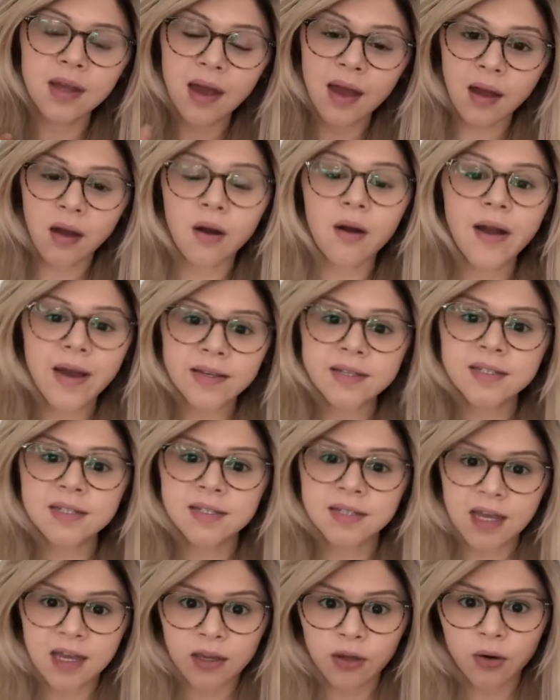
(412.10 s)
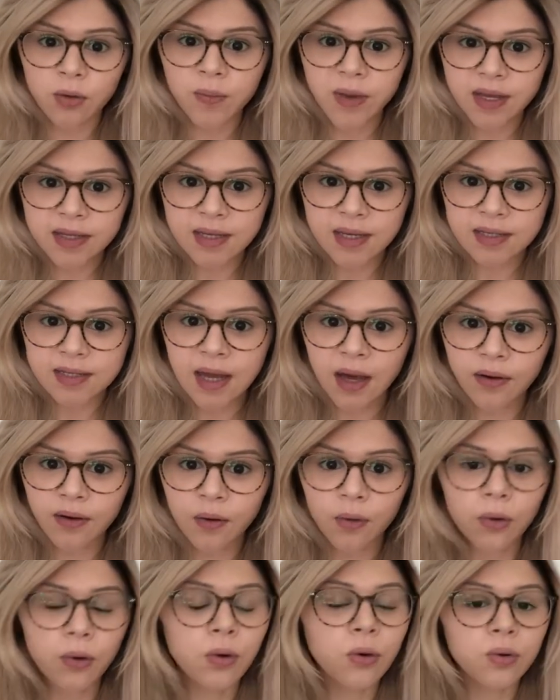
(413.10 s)
are asked to take your piercings out
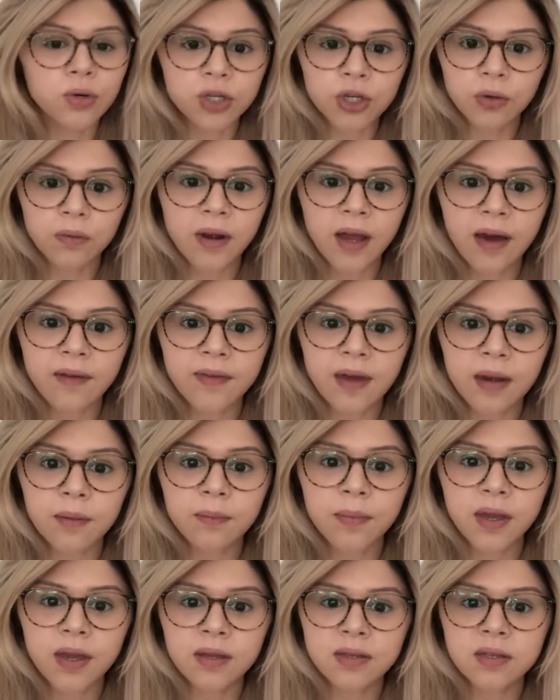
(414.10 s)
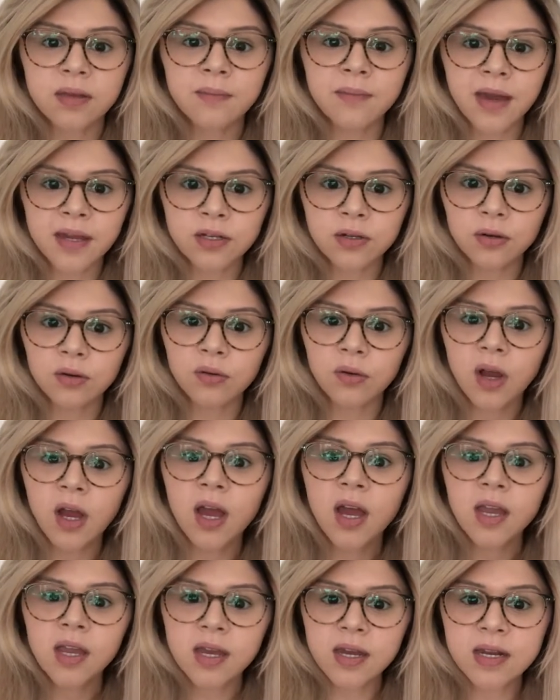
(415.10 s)
or jewellery out then, because the metal
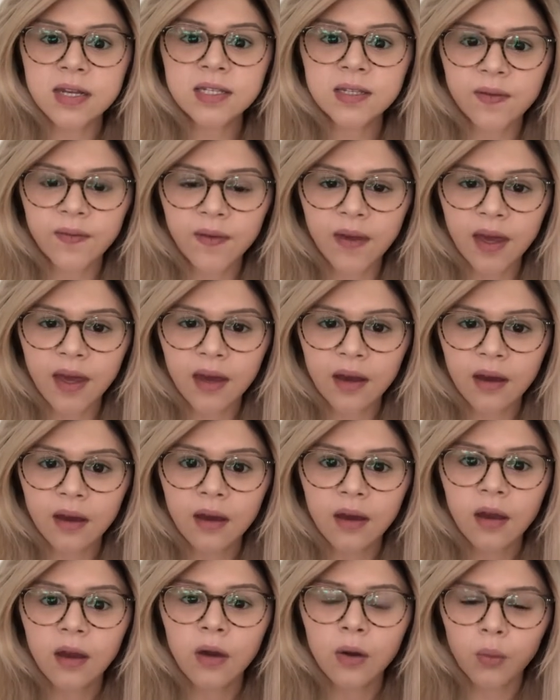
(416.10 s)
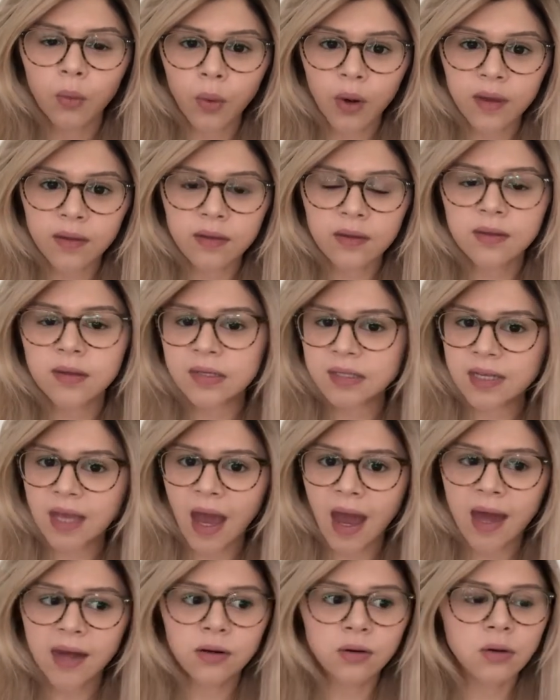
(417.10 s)
can interfere with the
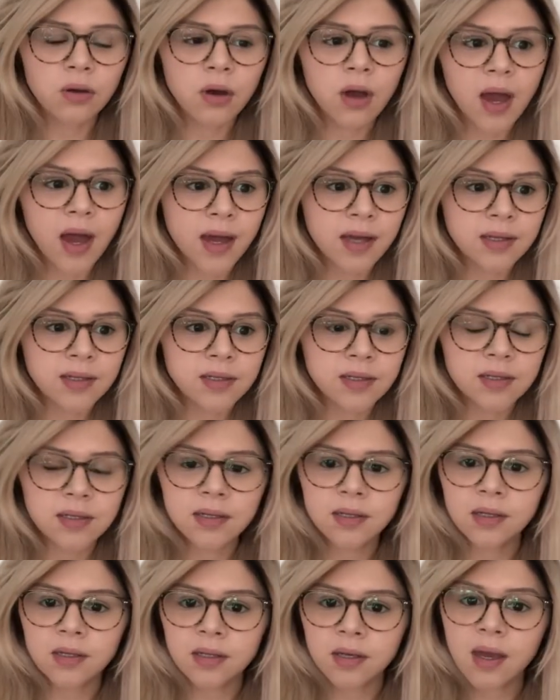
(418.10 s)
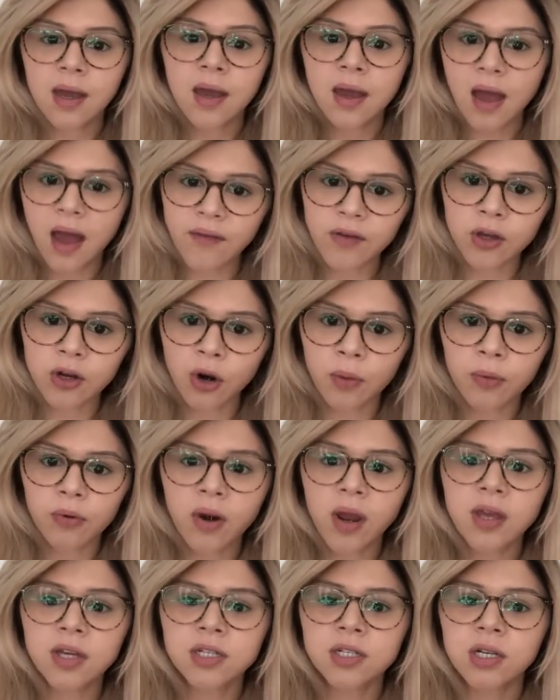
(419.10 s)
scan and having an
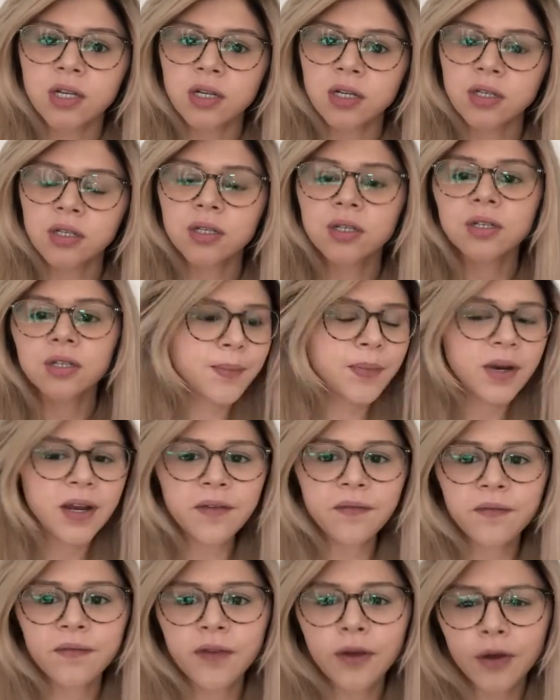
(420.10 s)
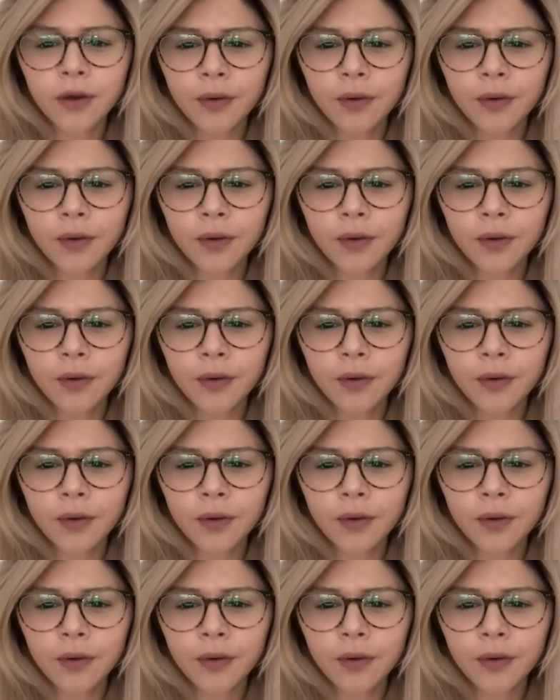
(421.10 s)
operation. But if you